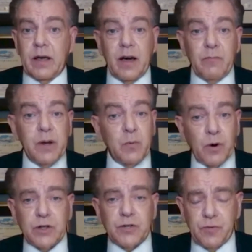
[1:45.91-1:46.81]
Government
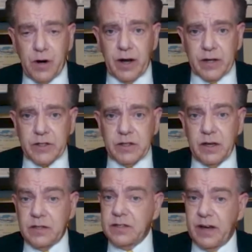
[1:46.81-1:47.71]
works for us.
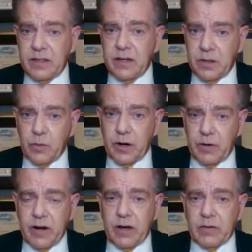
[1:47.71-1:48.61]
It's not the other way
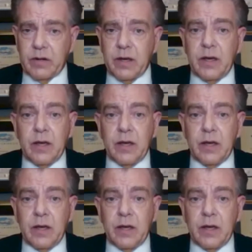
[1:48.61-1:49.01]
around.